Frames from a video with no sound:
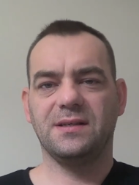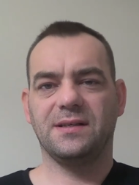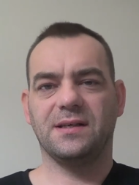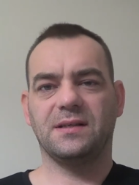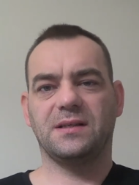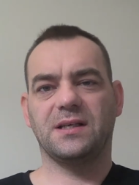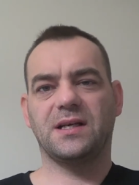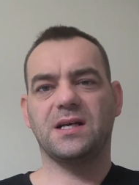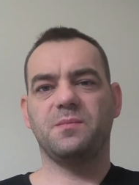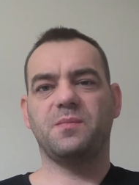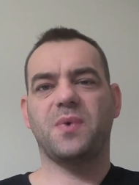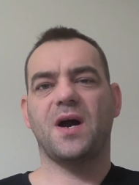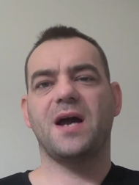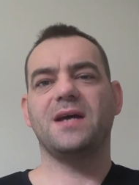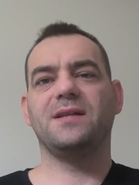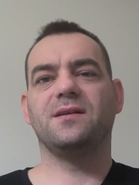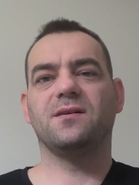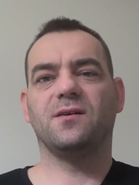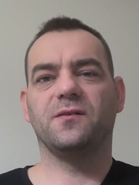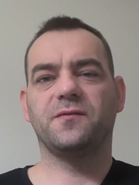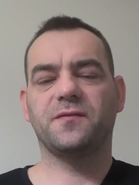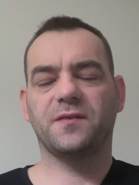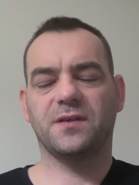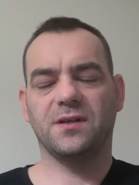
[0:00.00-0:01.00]
The, campaign
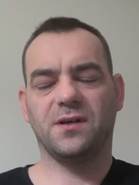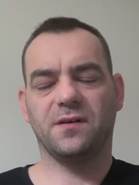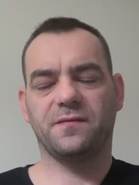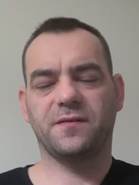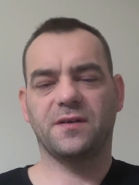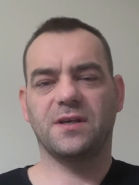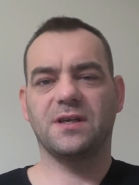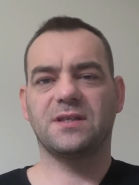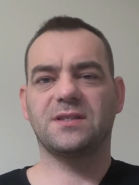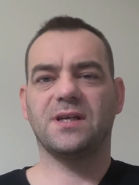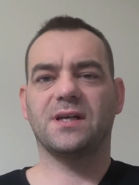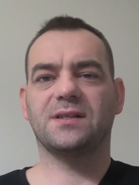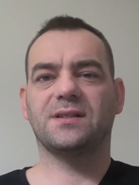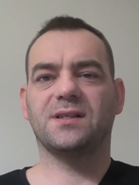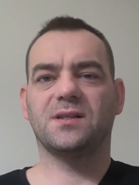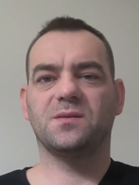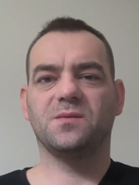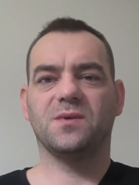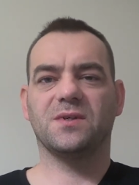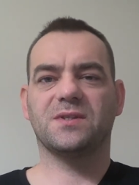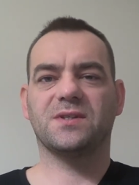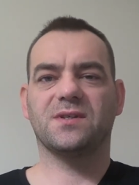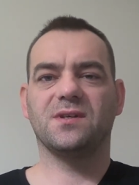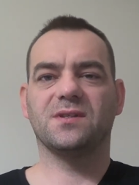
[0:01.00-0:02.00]
of, of Kickstarter
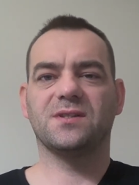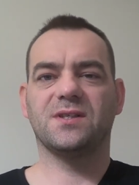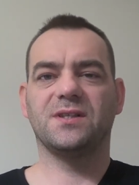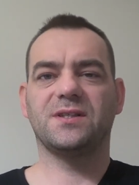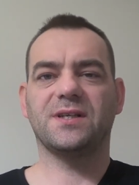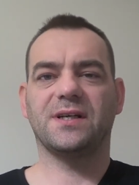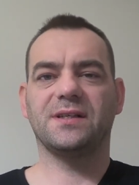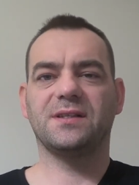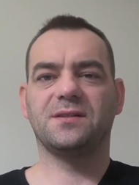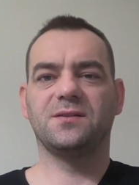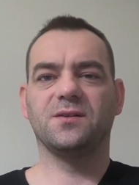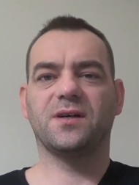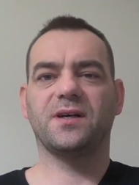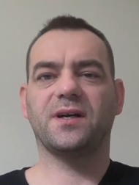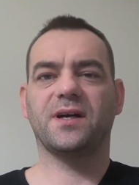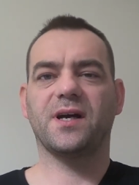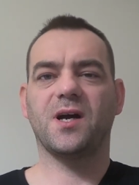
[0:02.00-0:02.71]
was concentrated to